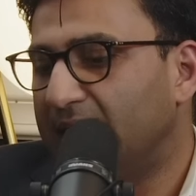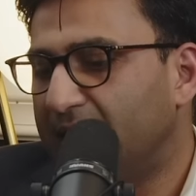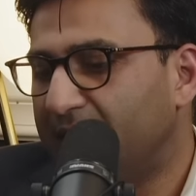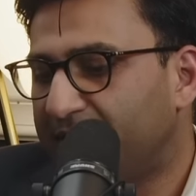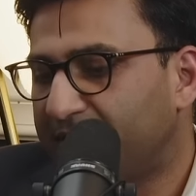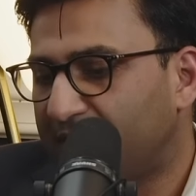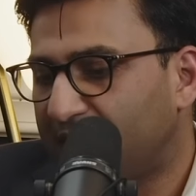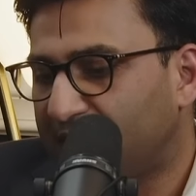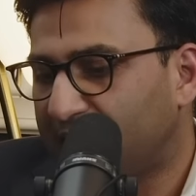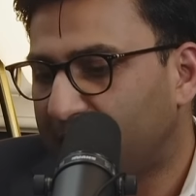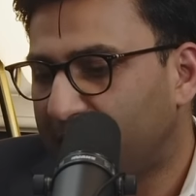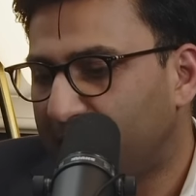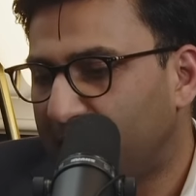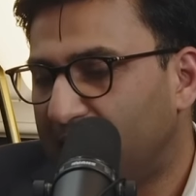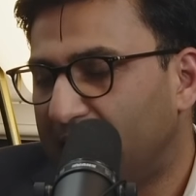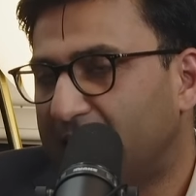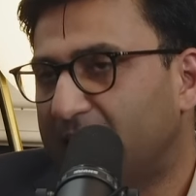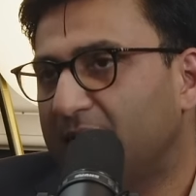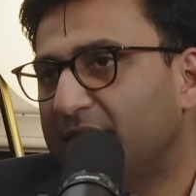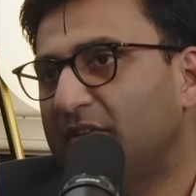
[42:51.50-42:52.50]
If they can
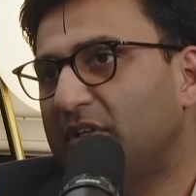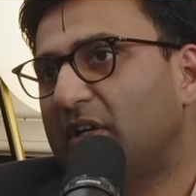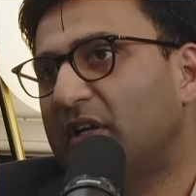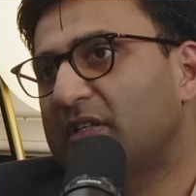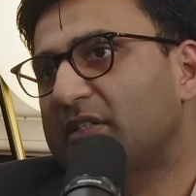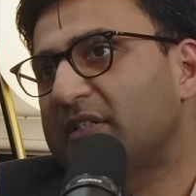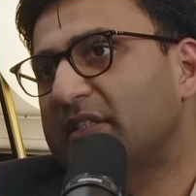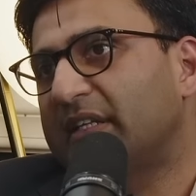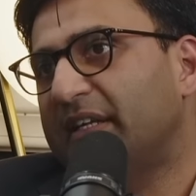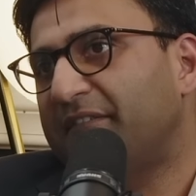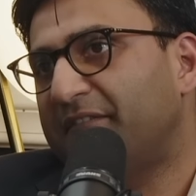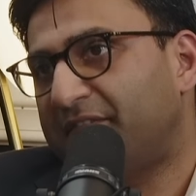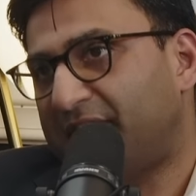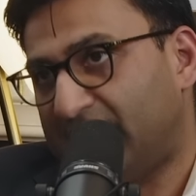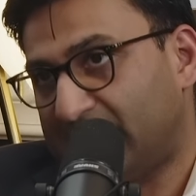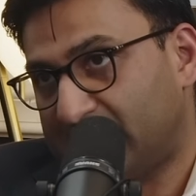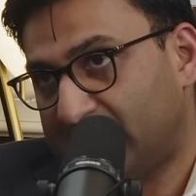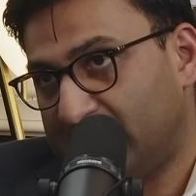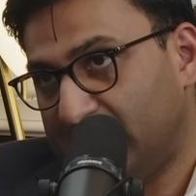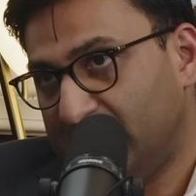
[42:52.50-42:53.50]
make the velocity
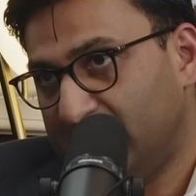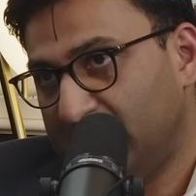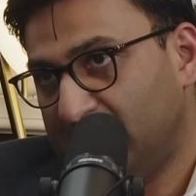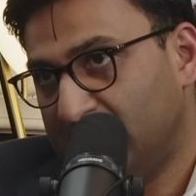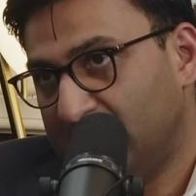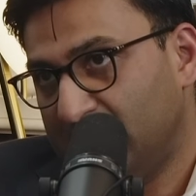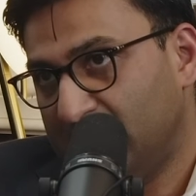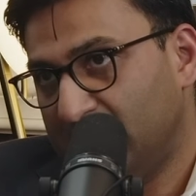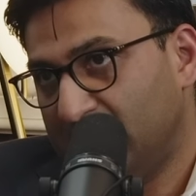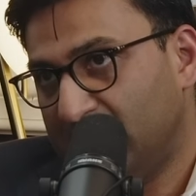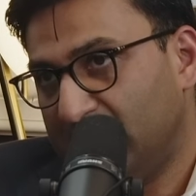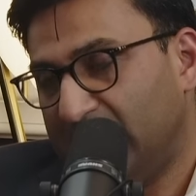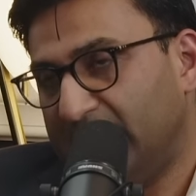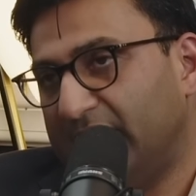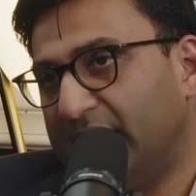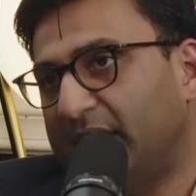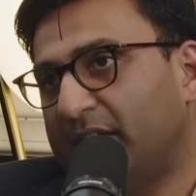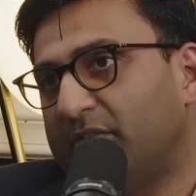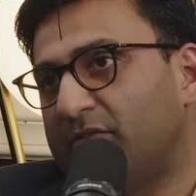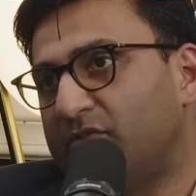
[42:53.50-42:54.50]
faster and
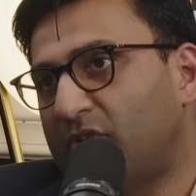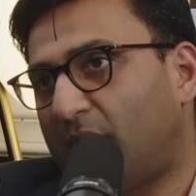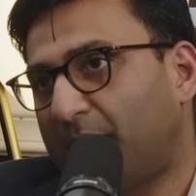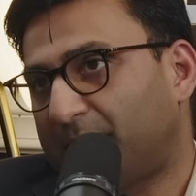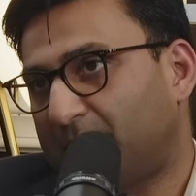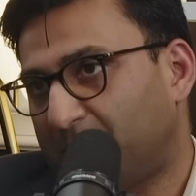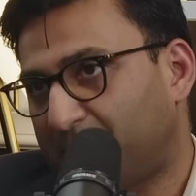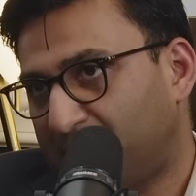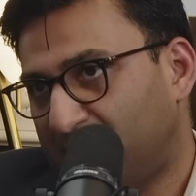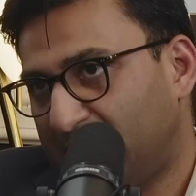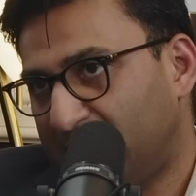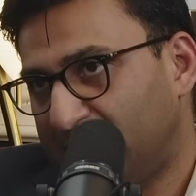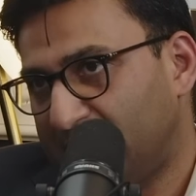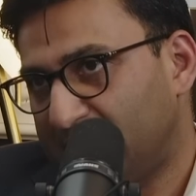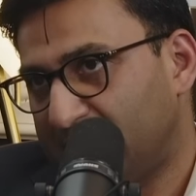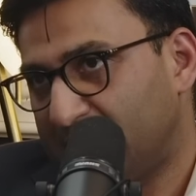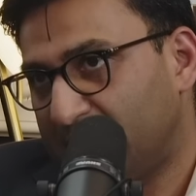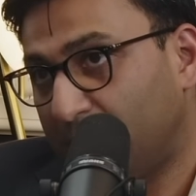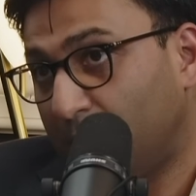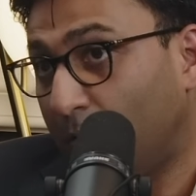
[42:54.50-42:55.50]
they can drop the
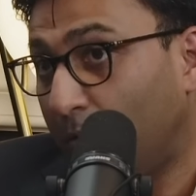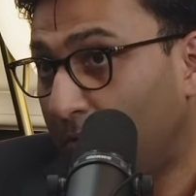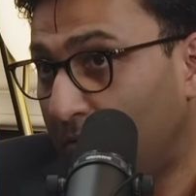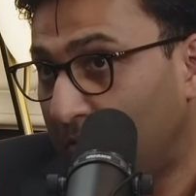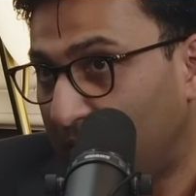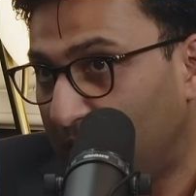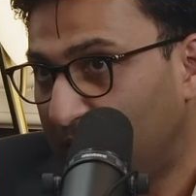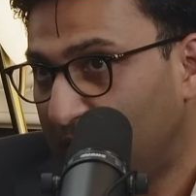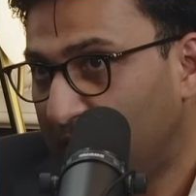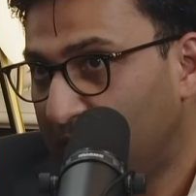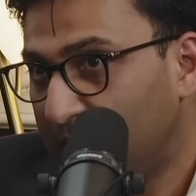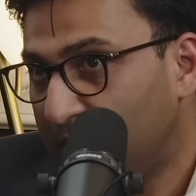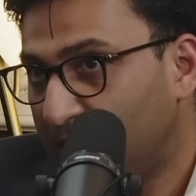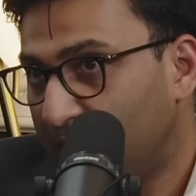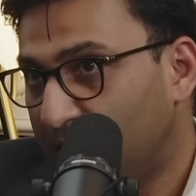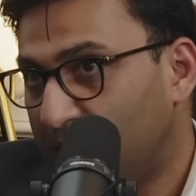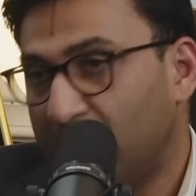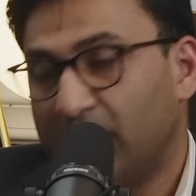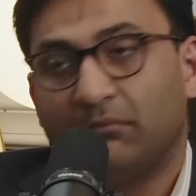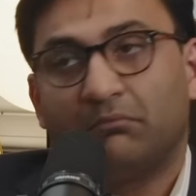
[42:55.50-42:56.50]
price lower,
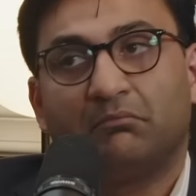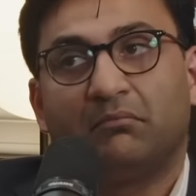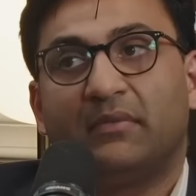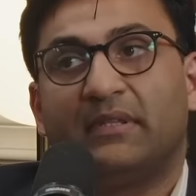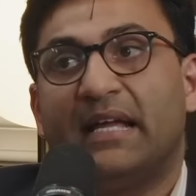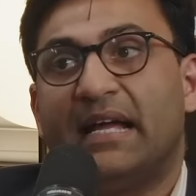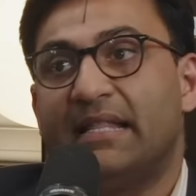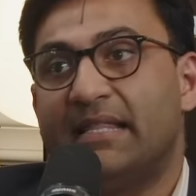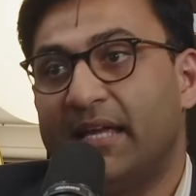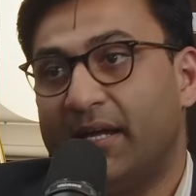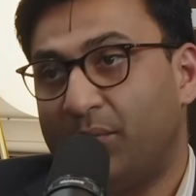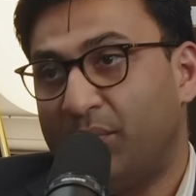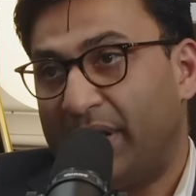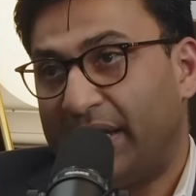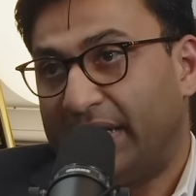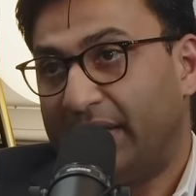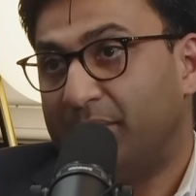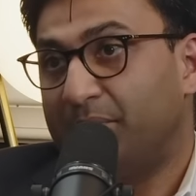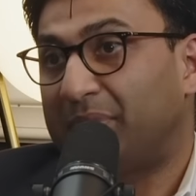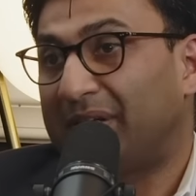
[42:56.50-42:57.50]
then they
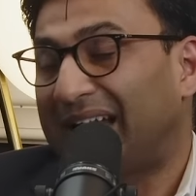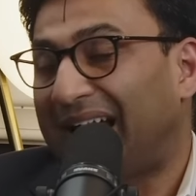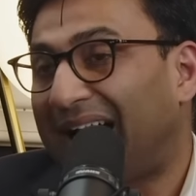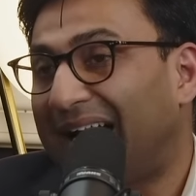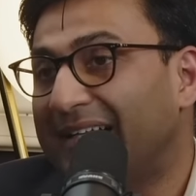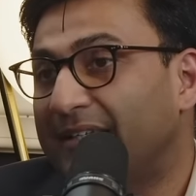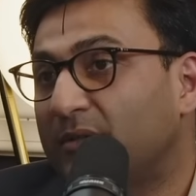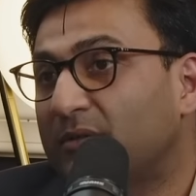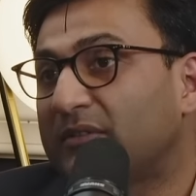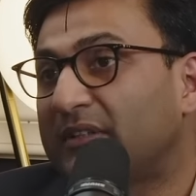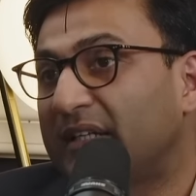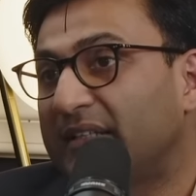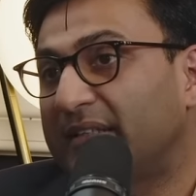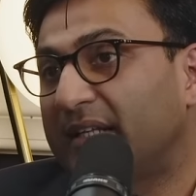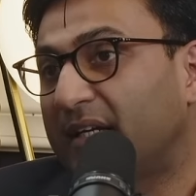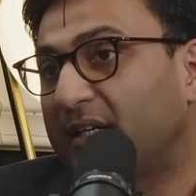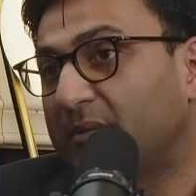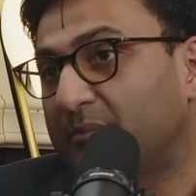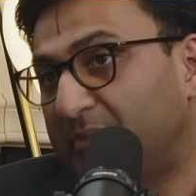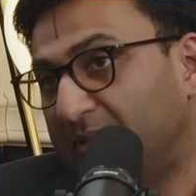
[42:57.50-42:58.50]
win. But I don't think they're
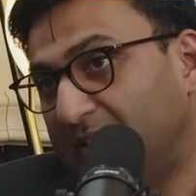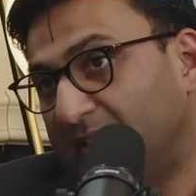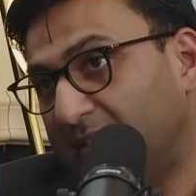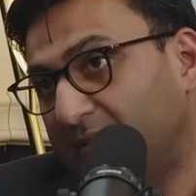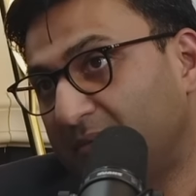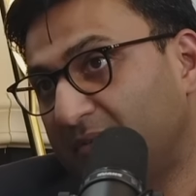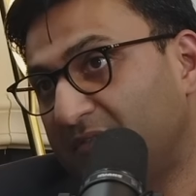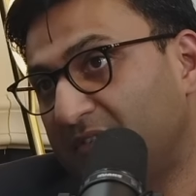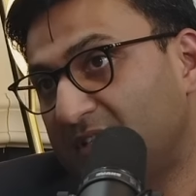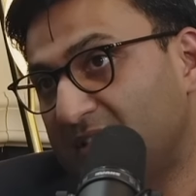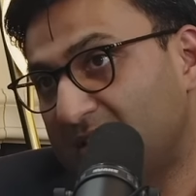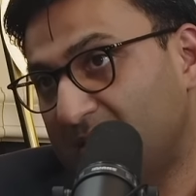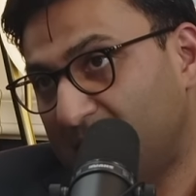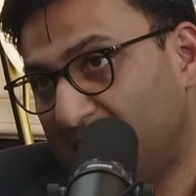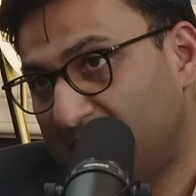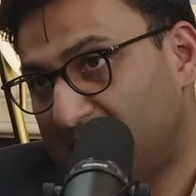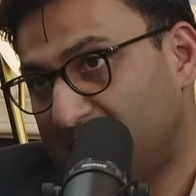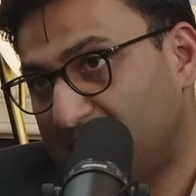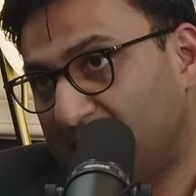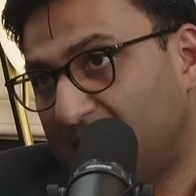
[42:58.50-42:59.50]
competing with Visa and
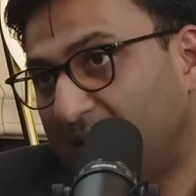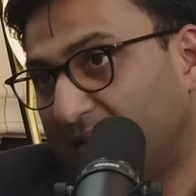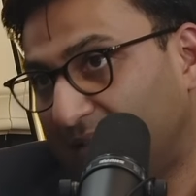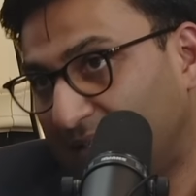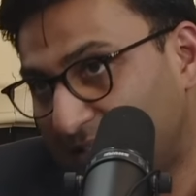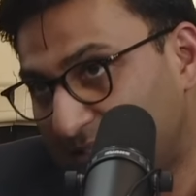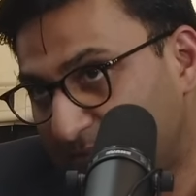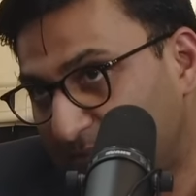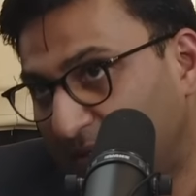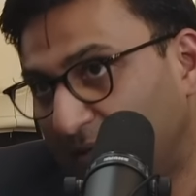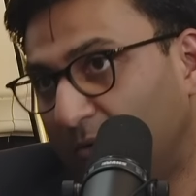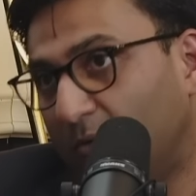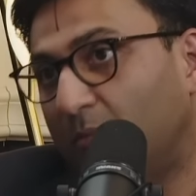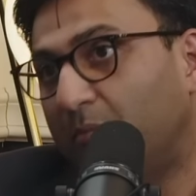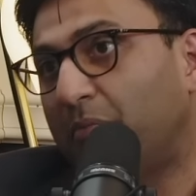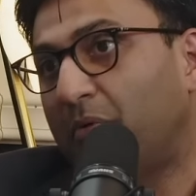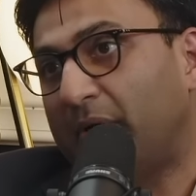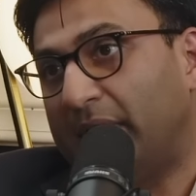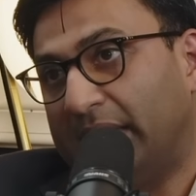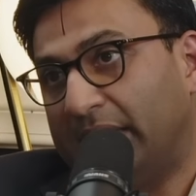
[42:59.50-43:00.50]
MasterCard. That's my whole point.